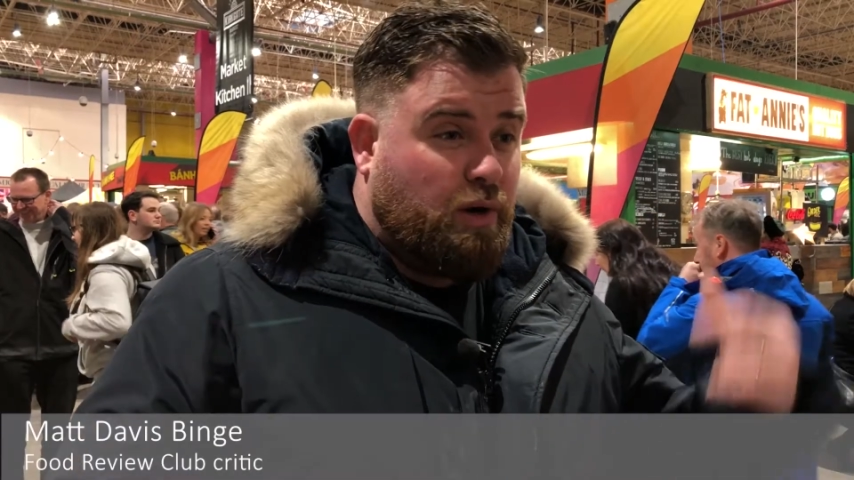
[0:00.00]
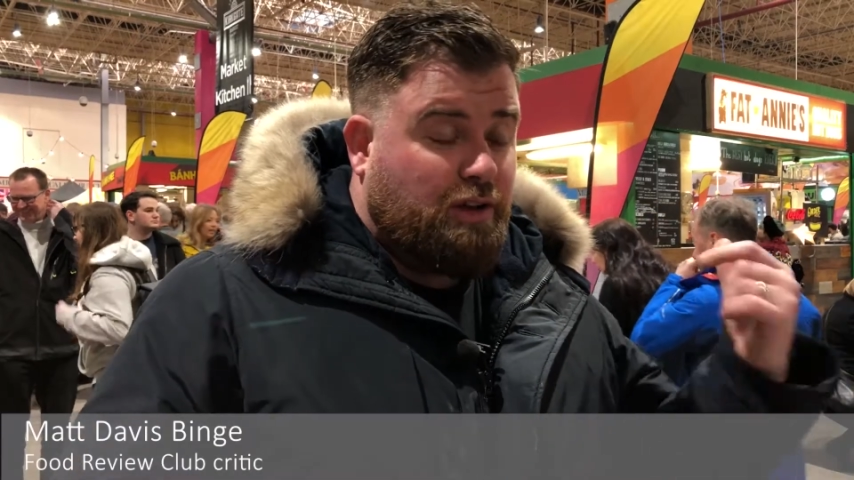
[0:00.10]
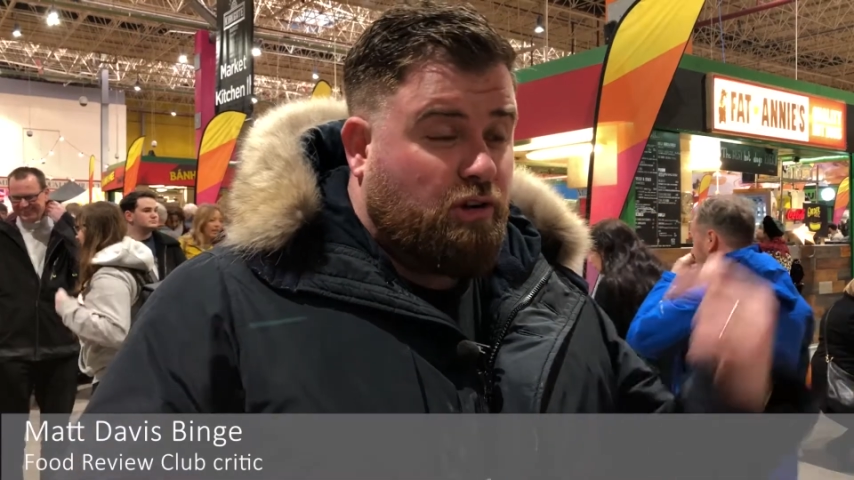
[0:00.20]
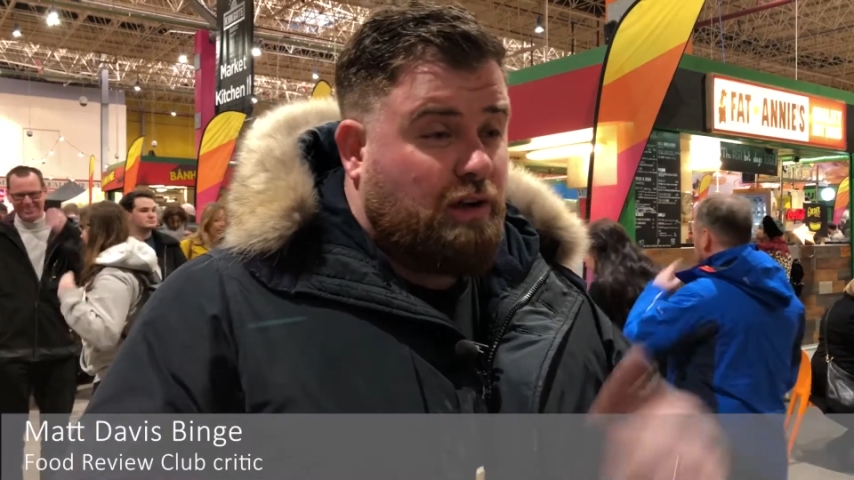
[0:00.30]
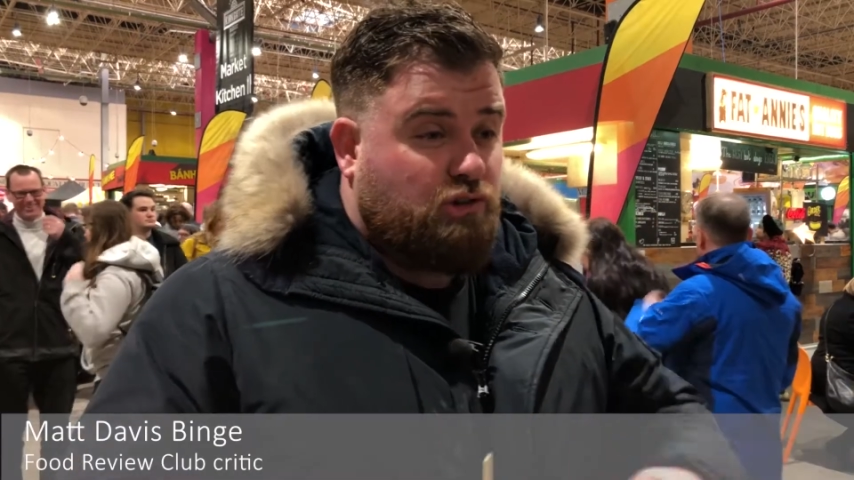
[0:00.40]
to
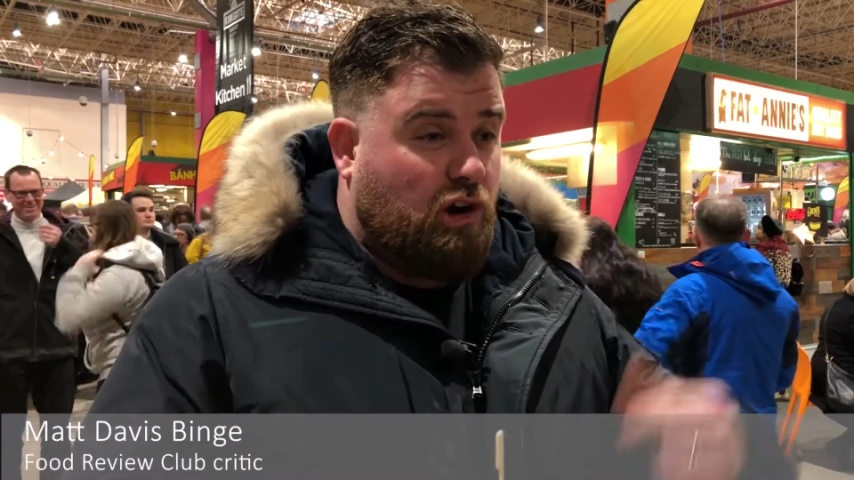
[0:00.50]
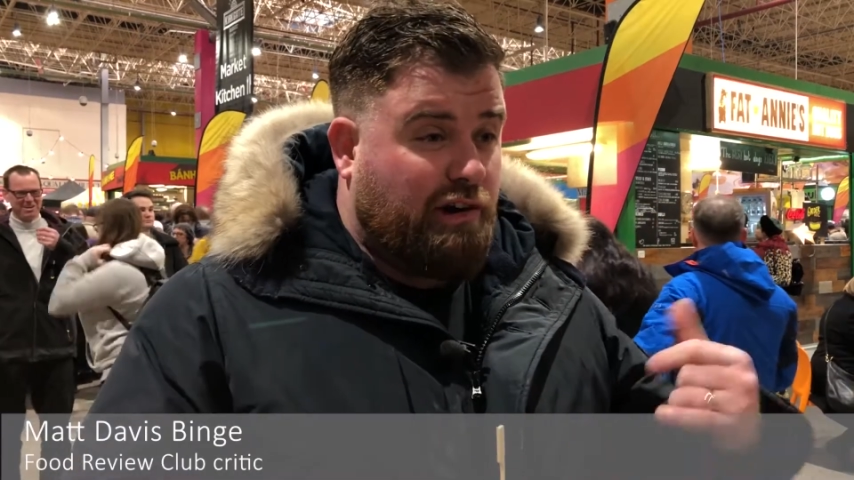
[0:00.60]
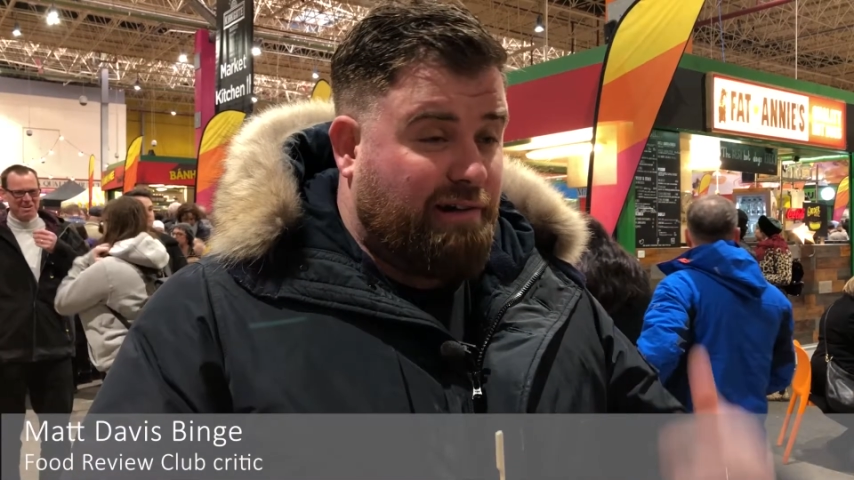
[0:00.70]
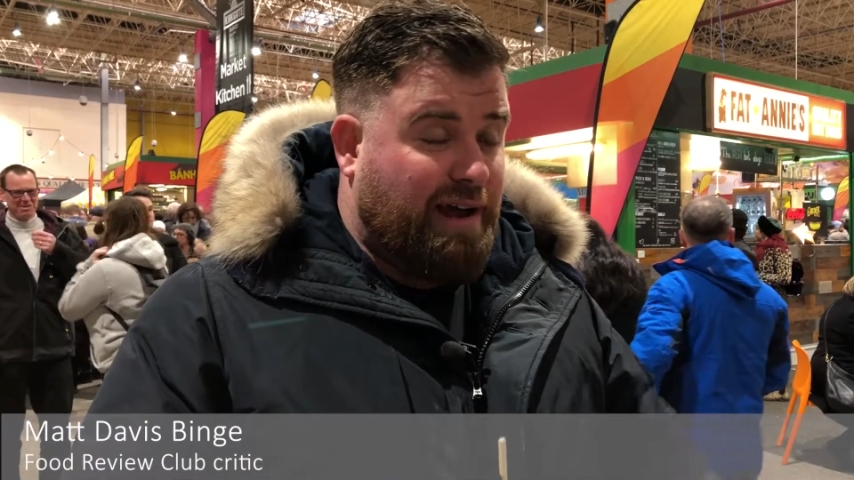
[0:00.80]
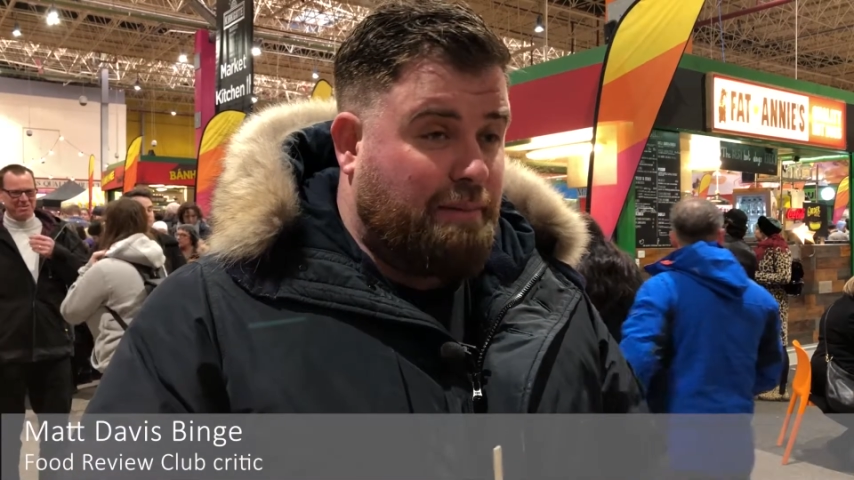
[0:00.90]
try and create as
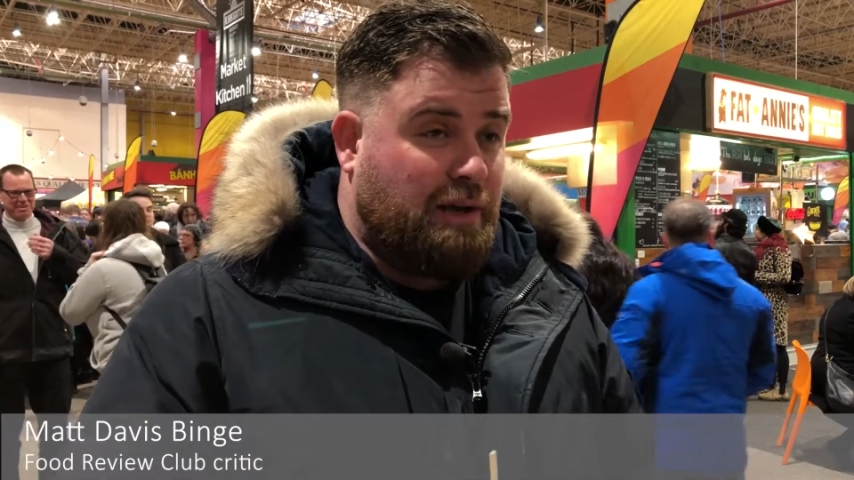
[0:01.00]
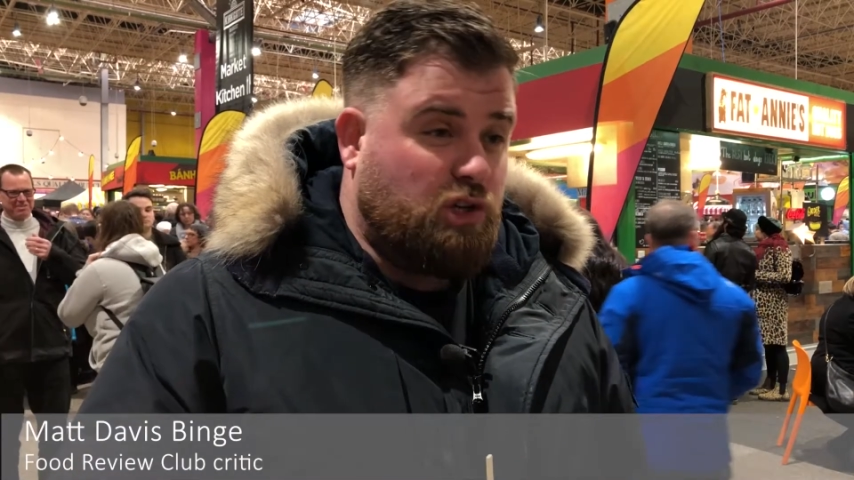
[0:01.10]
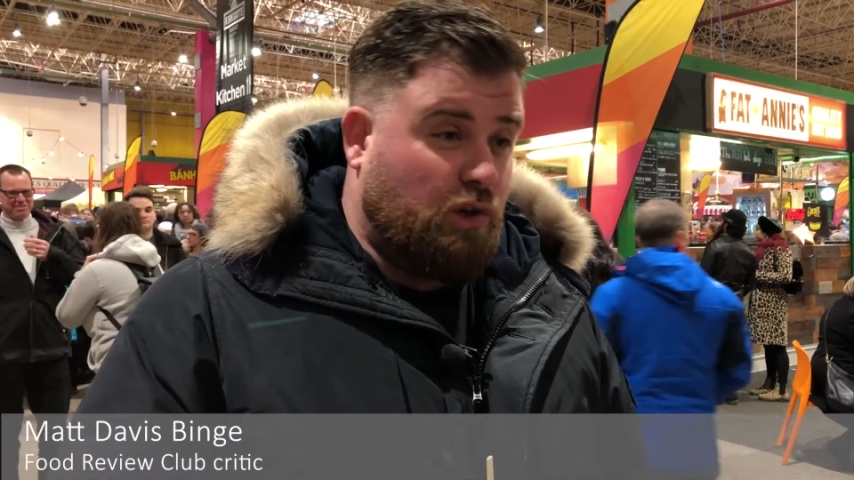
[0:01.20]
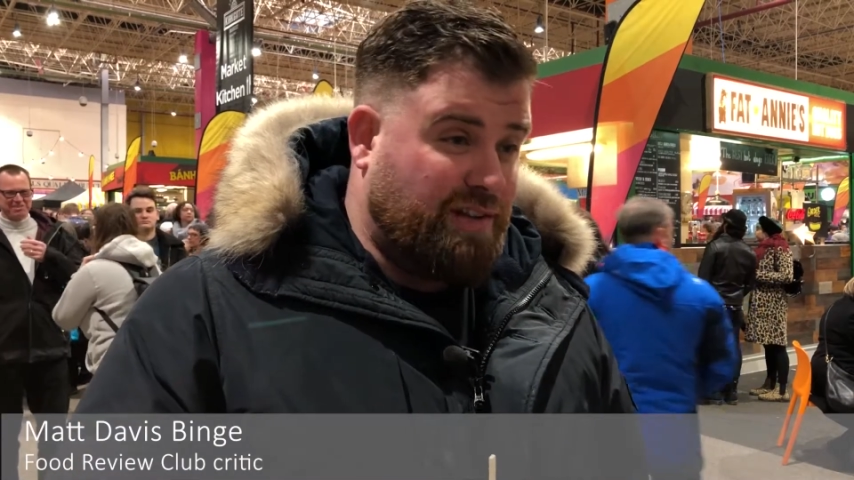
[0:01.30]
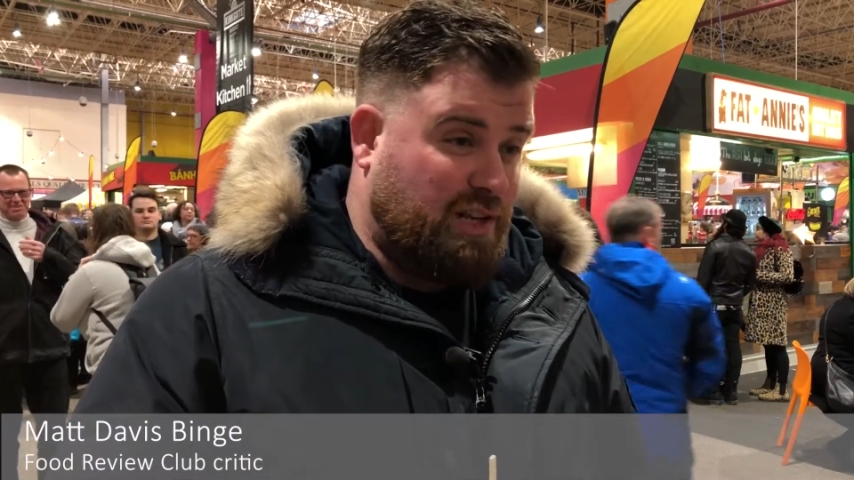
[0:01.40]
much
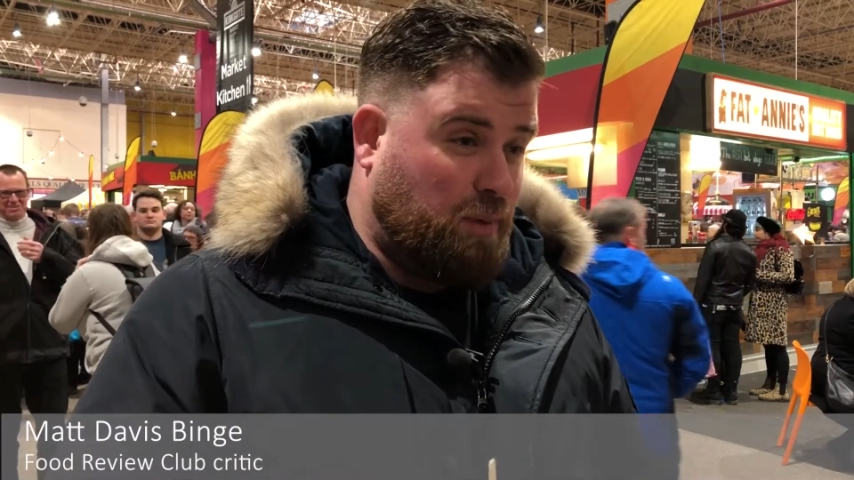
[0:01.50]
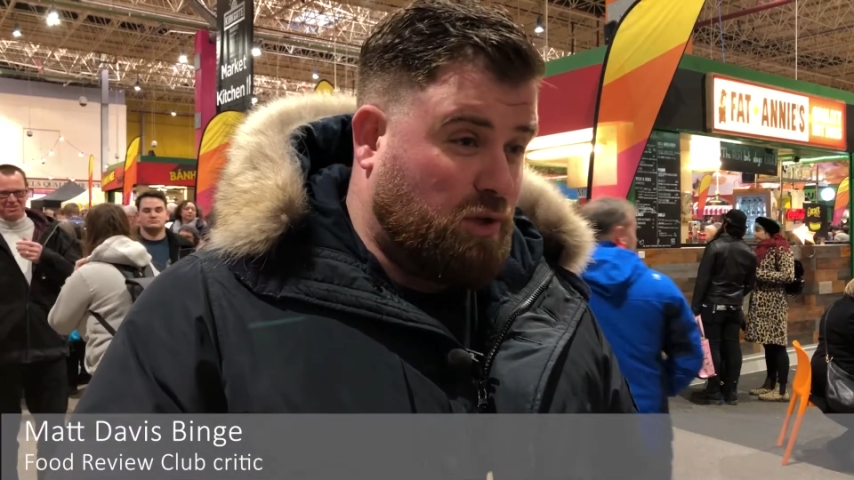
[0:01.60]
content as possible.